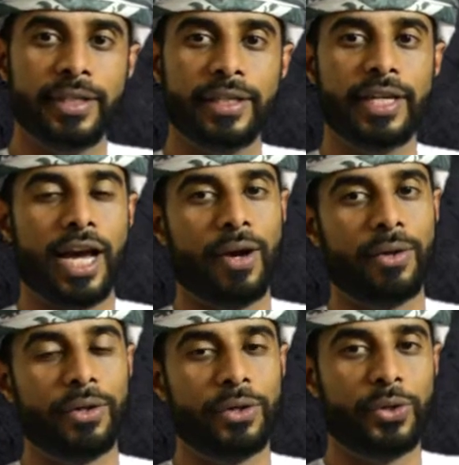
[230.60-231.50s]
down,
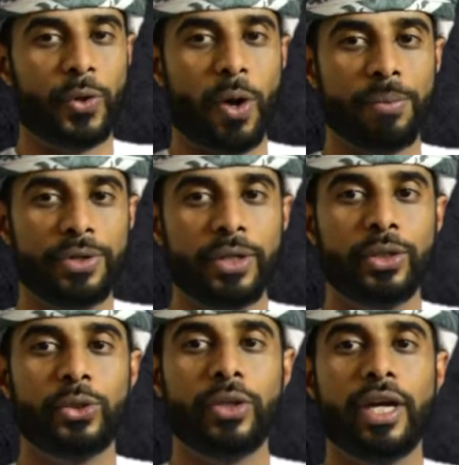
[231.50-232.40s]
dropped
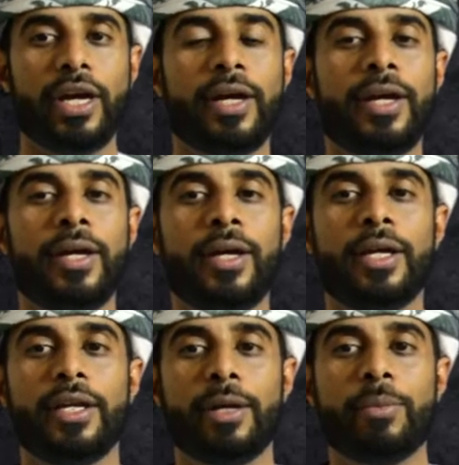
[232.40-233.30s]
to the
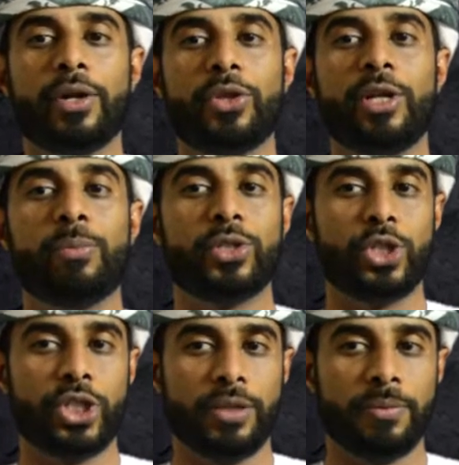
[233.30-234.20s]
number three position.